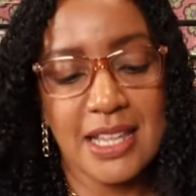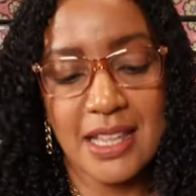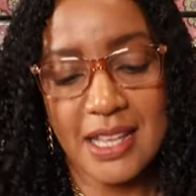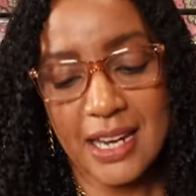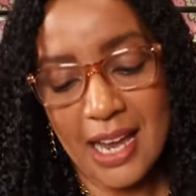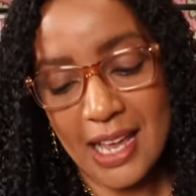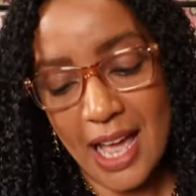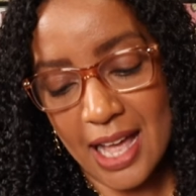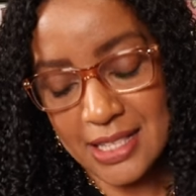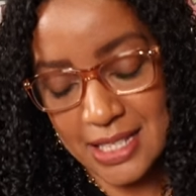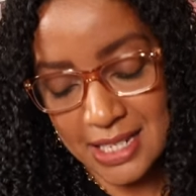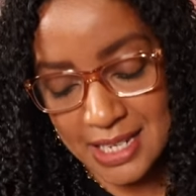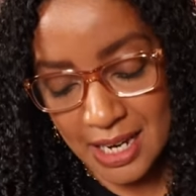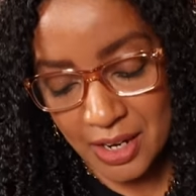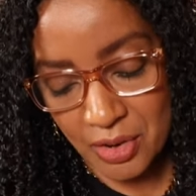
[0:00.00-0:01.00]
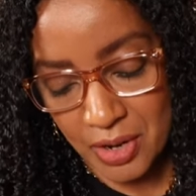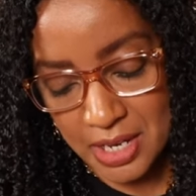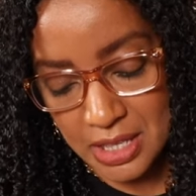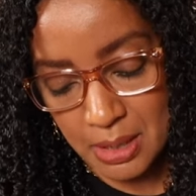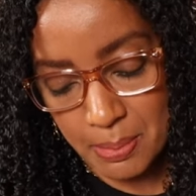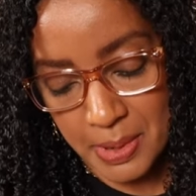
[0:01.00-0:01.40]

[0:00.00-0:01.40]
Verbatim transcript: thing that I got to decorate the